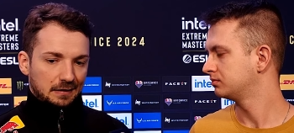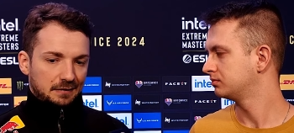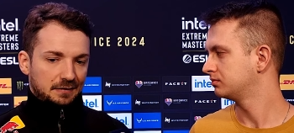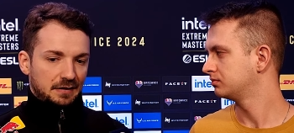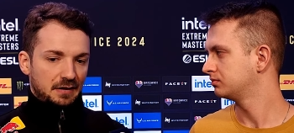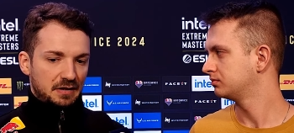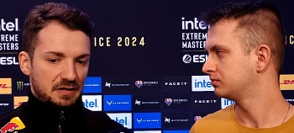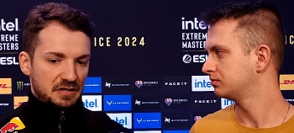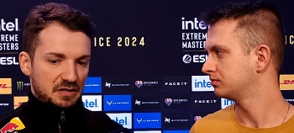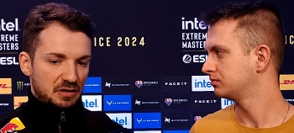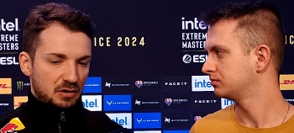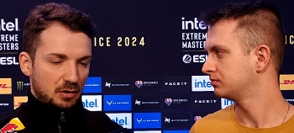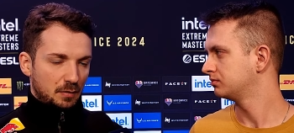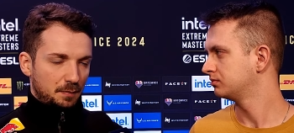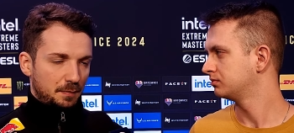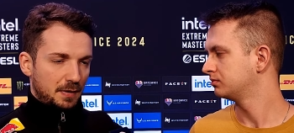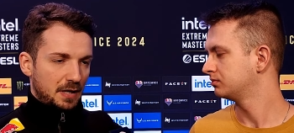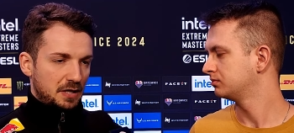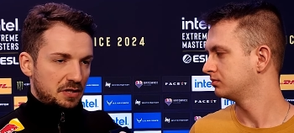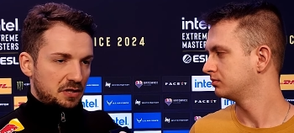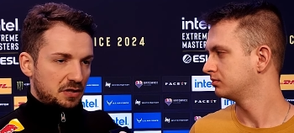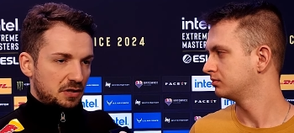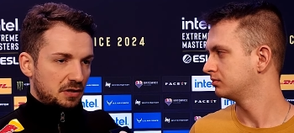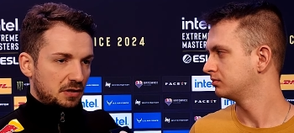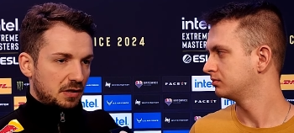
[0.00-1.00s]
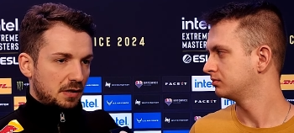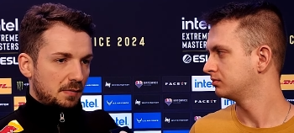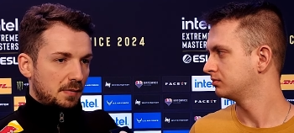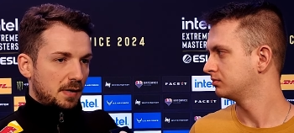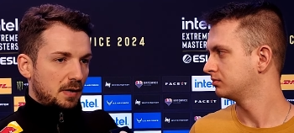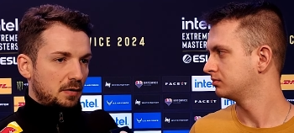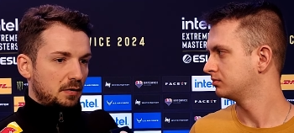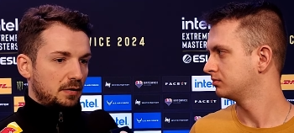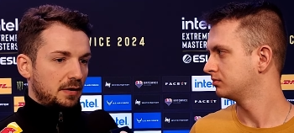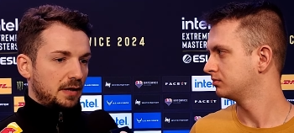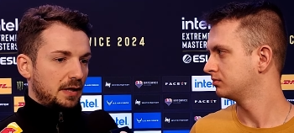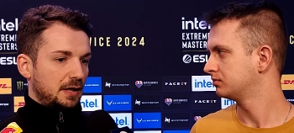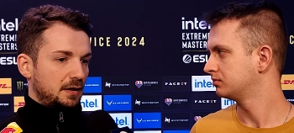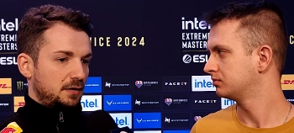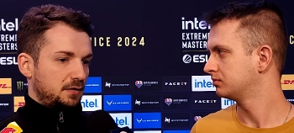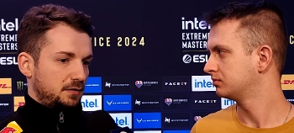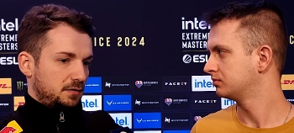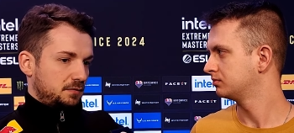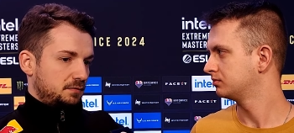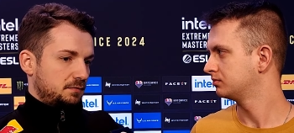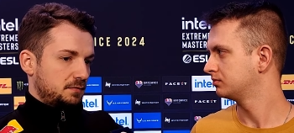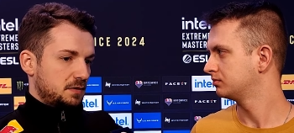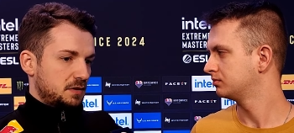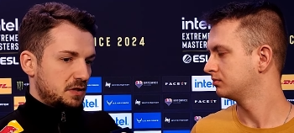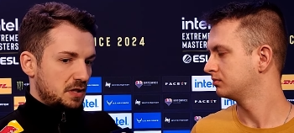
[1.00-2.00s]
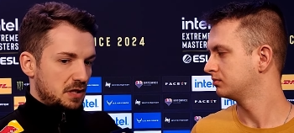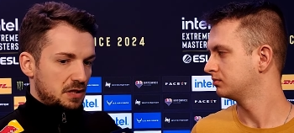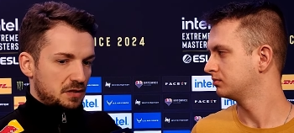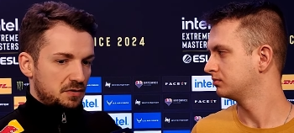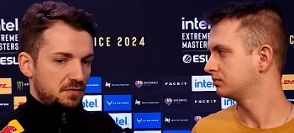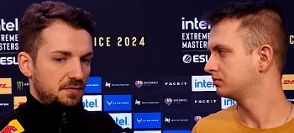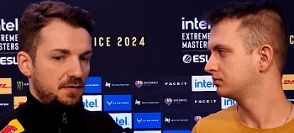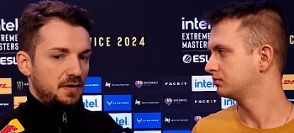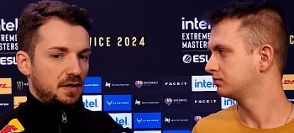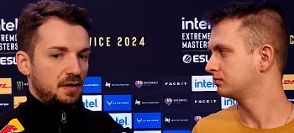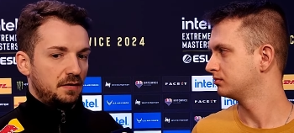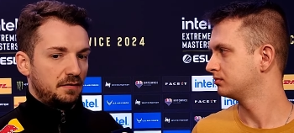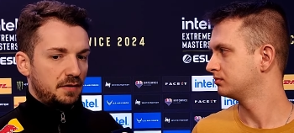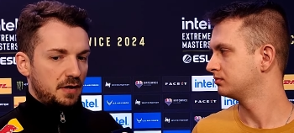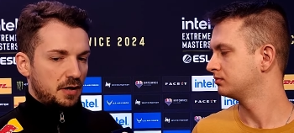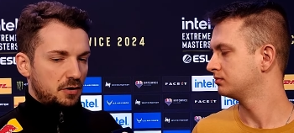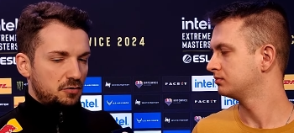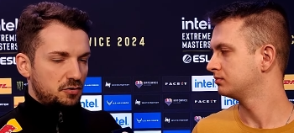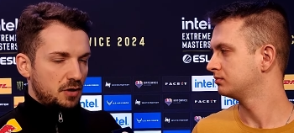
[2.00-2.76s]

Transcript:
Speaker 1: there is no pressure about that. We just we are, we are